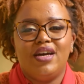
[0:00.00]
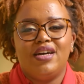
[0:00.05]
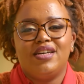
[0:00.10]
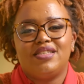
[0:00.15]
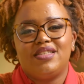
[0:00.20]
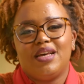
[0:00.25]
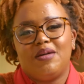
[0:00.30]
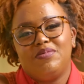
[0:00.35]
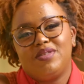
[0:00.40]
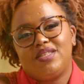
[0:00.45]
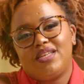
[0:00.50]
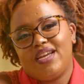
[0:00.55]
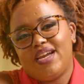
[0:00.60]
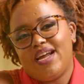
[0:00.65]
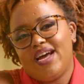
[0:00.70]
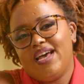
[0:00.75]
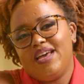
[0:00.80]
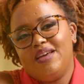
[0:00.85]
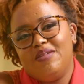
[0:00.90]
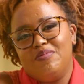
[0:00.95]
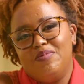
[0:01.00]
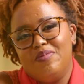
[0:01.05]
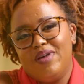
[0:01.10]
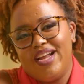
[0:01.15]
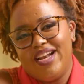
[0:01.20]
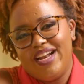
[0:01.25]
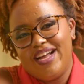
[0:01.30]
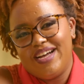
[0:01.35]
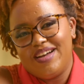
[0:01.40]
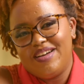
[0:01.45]
Subscribe,
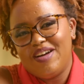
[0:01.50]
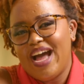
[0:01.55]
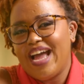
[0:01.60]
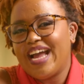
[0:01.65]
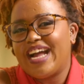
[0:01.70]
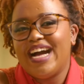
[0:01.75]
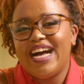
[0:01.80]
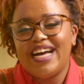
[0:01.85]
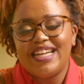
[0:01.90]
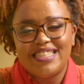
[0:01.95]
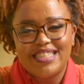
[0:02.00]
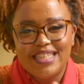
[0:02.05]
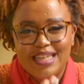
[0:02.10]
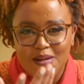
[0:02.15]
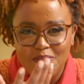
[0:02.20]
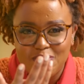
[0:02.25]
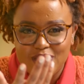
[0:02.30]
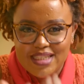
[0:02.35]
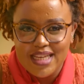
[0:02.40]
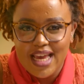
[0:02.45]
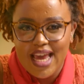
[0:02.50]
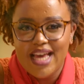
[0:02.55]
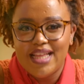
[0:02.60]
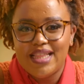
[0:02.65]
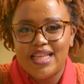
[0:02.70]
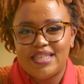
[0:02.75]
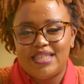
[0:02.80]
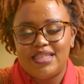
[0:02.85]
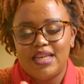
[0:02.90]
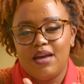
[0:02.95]
bana. I can't keep saying
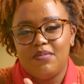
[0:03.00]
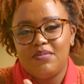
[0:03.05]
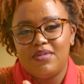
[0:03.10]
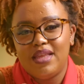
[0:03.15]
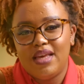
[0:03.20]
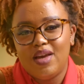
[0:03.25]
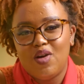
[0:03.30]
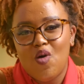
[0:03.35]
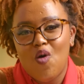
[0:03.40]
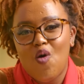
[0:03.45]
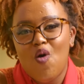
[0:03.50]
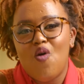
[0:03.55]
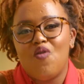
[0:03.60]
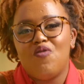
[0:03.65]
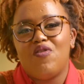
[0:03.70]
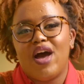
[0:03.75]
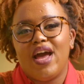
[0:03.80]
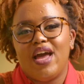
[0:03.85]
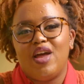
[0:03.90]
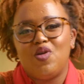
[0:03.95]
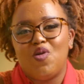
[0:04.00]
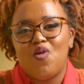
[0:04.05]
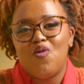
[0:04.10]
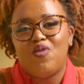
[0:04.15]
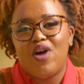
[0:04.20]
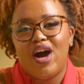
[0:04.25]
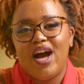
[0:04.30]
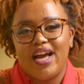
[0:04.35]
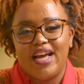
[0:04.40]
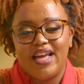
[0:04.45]
the same thing over and
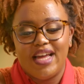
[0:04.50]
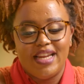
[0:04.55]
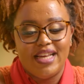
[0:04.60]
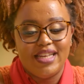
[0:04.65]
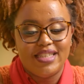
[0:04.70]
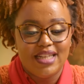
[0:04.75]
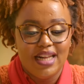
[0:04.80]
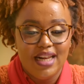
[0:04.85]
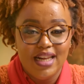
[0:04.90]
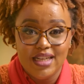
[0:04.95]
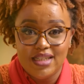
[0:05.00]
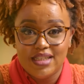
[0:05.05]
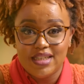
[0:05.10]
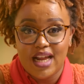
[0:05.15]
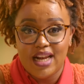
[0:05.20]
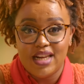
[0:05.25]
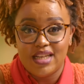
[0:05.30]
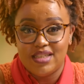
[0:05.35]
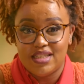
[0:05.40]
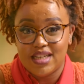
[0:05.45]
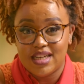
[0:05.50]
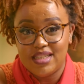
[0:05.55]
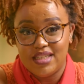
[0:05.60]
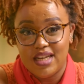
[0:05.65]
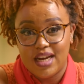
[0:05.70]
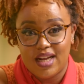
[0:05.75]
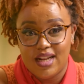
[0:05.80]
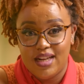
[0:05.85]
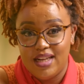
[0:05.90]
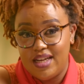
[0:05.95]
over again. It's literally just
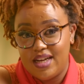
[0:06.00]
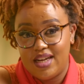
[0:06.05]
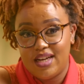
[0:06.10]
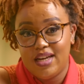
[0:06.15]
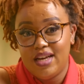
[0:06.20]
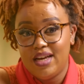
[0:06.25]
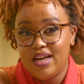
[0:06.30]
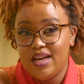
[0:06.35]
a click.